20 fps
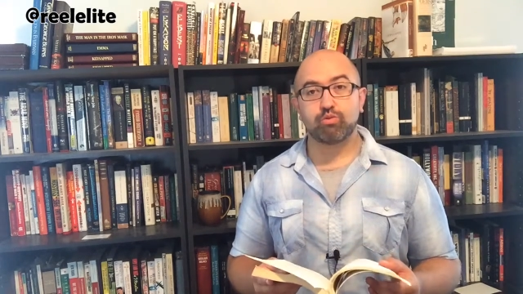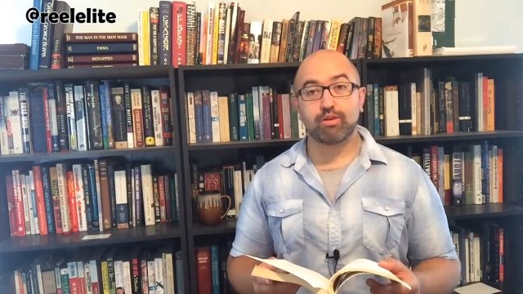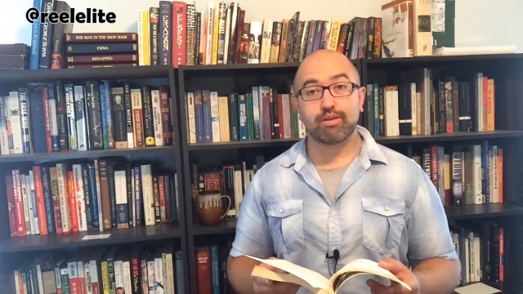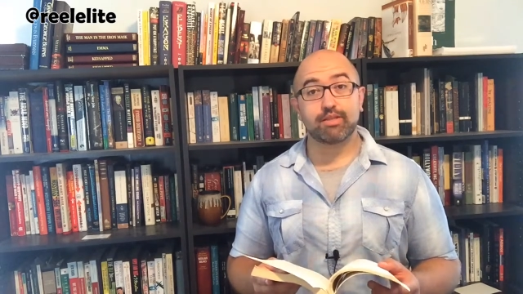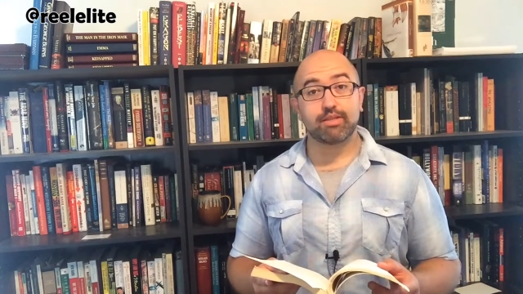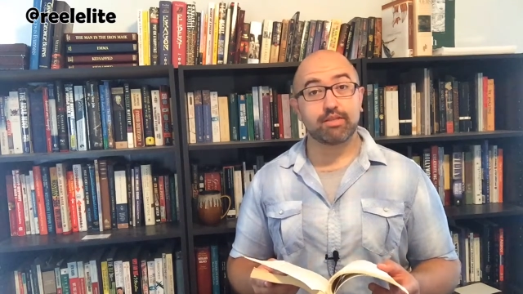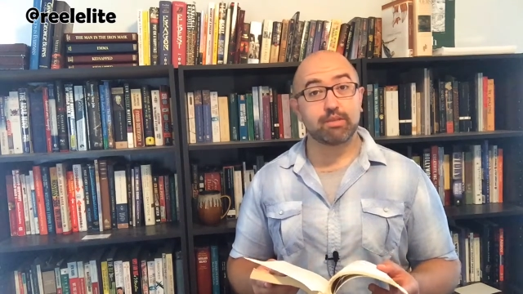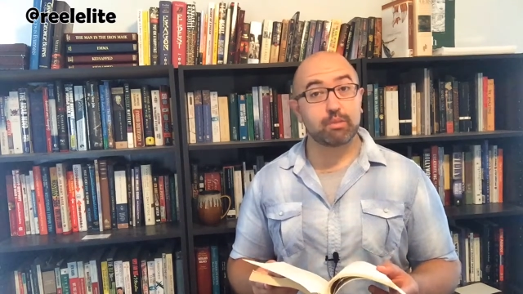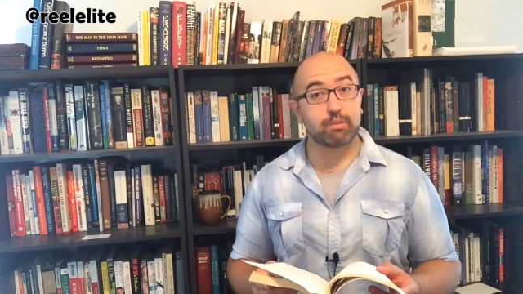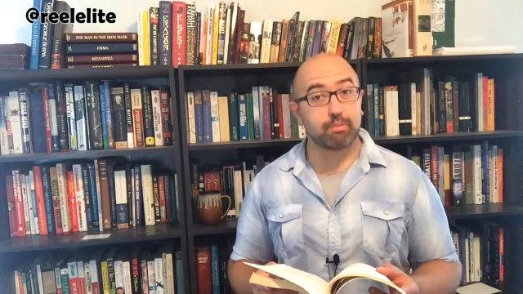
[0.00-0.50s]
to a
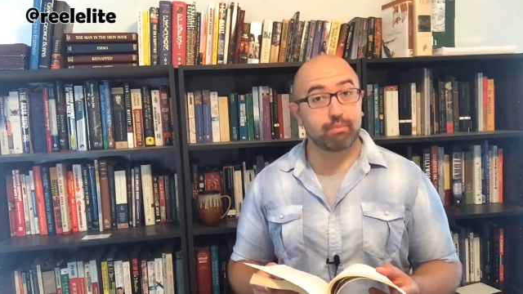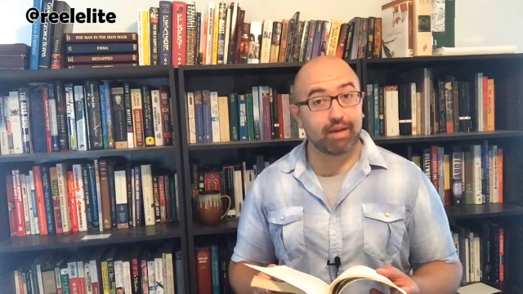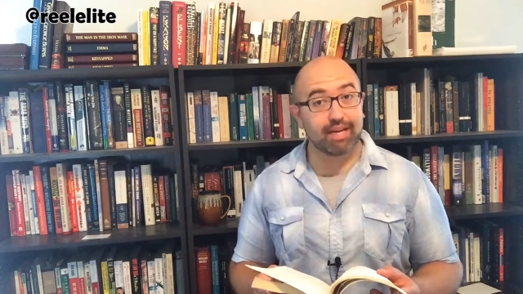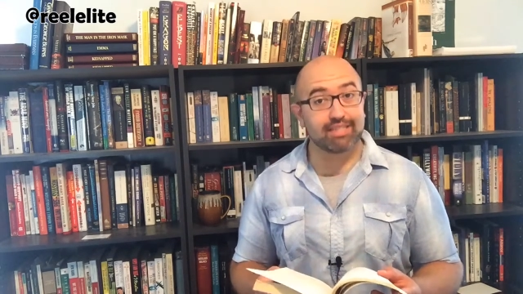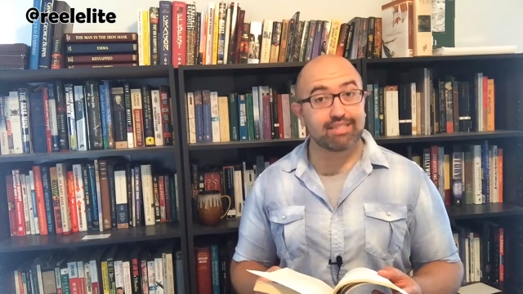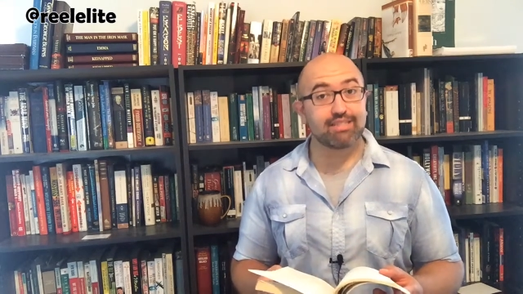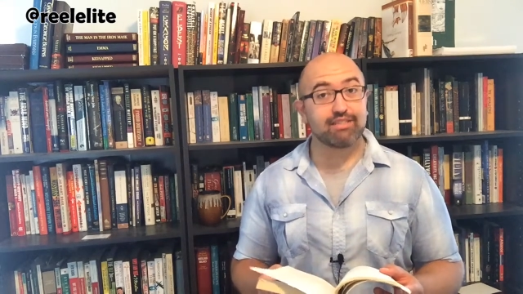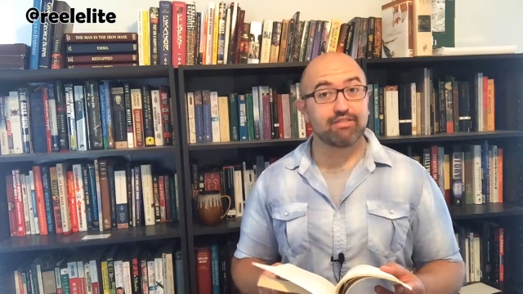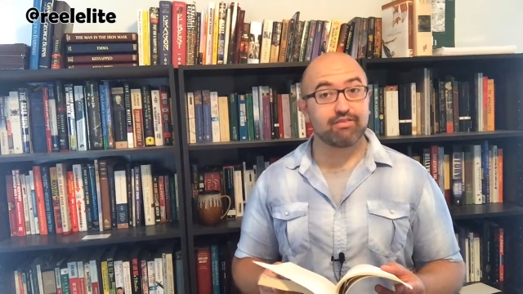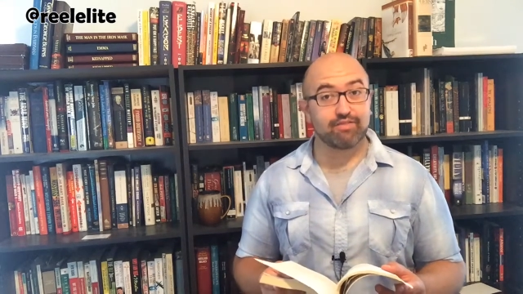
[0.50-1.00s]

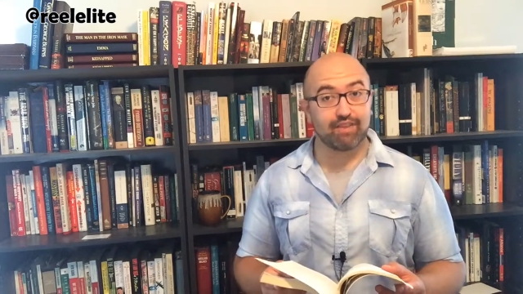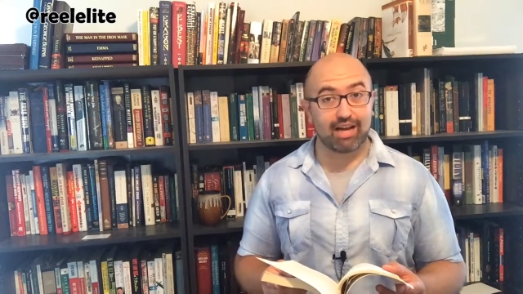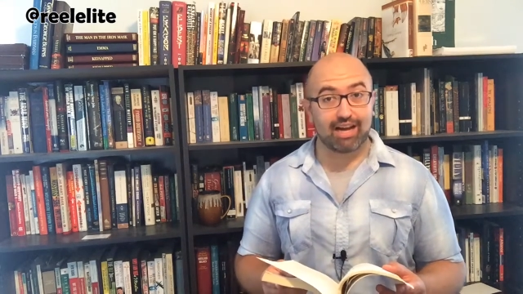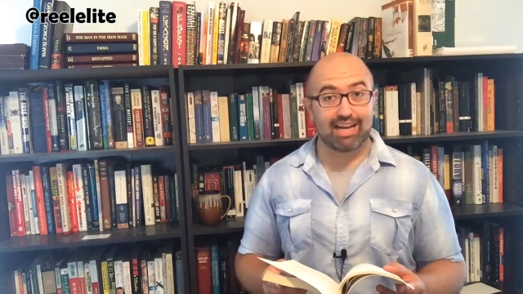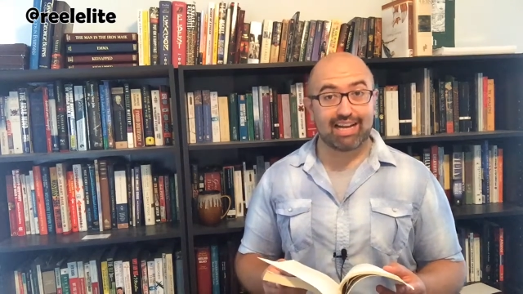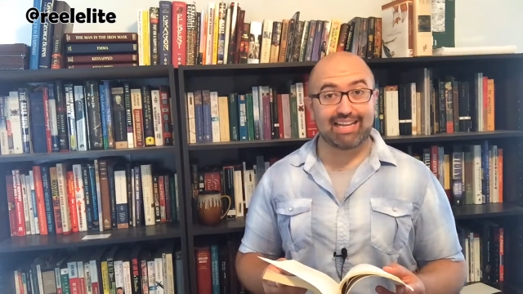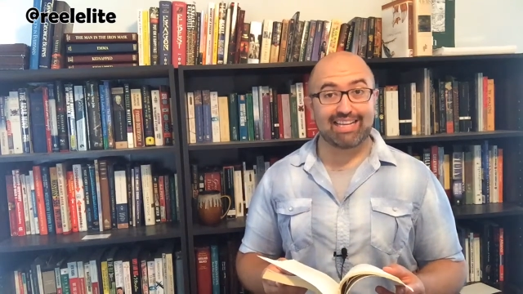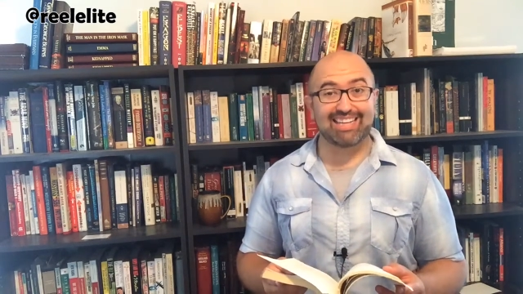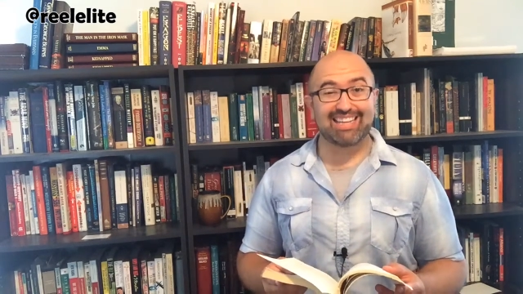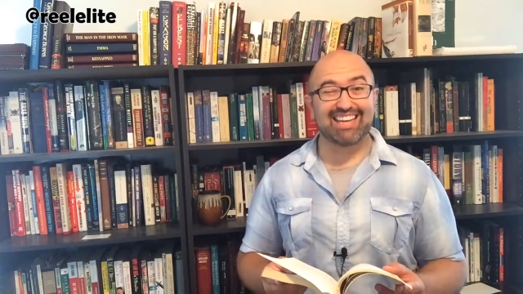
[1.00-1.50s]

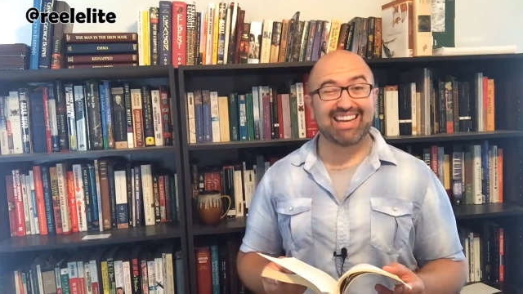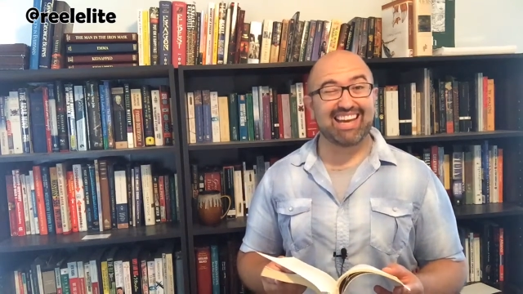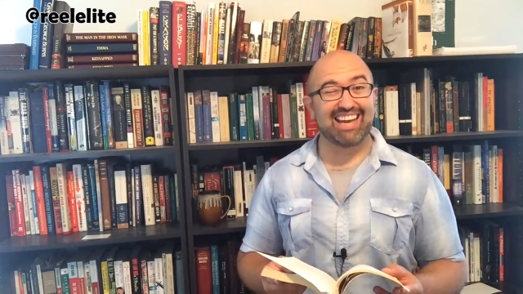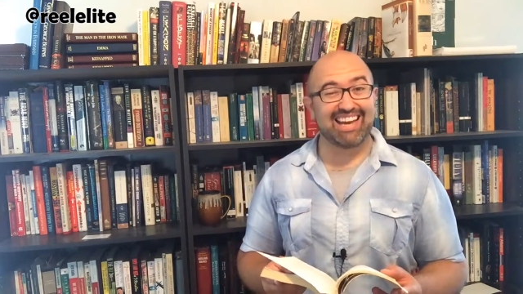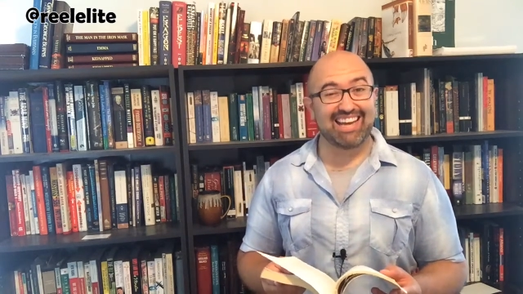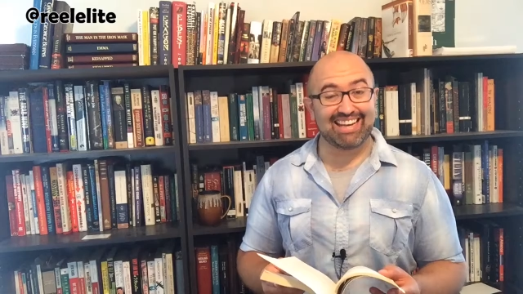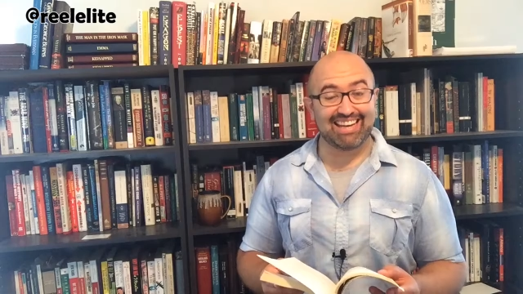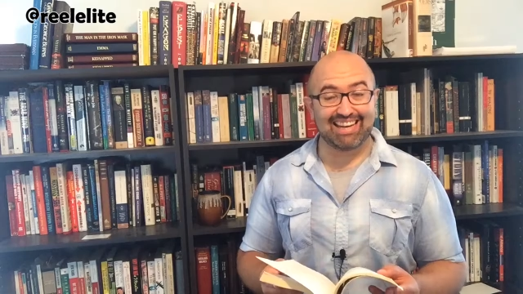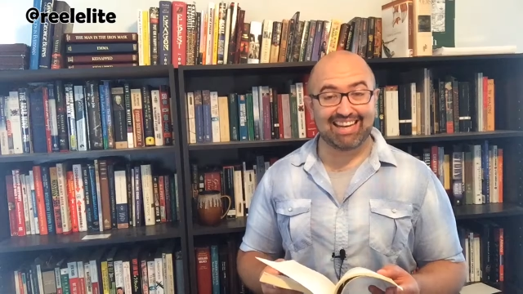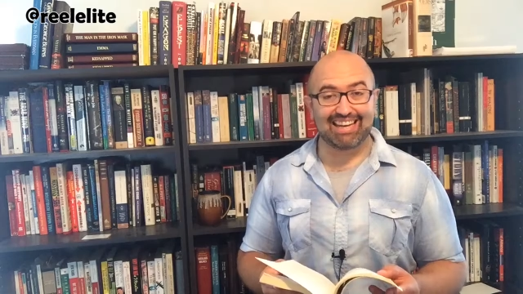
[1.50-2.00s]
specified
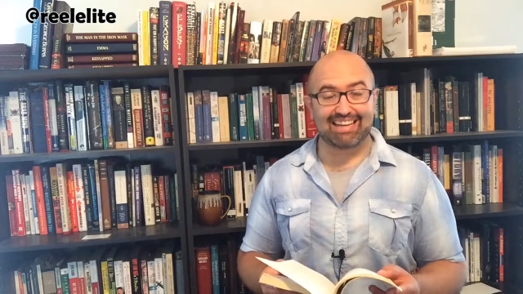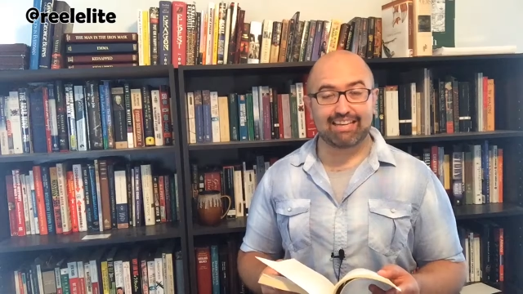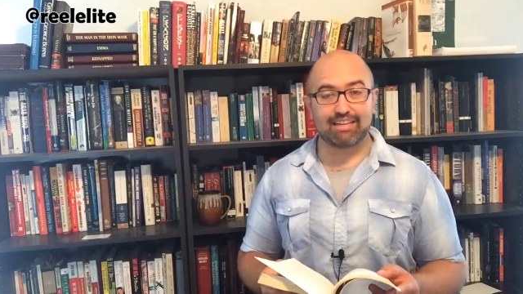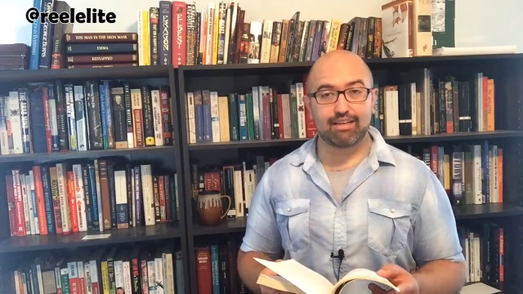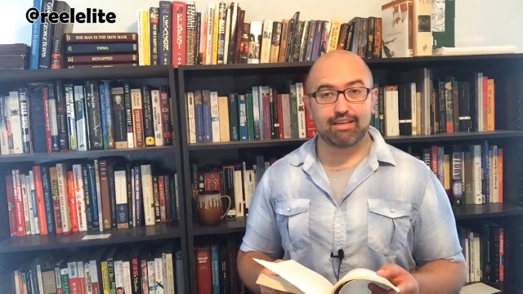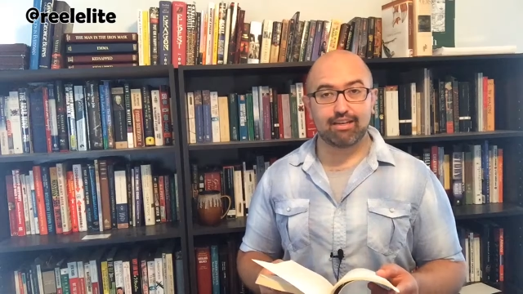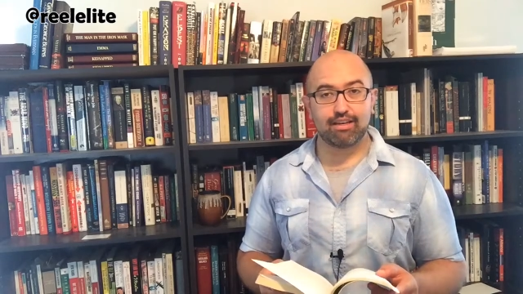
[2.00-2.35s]
end?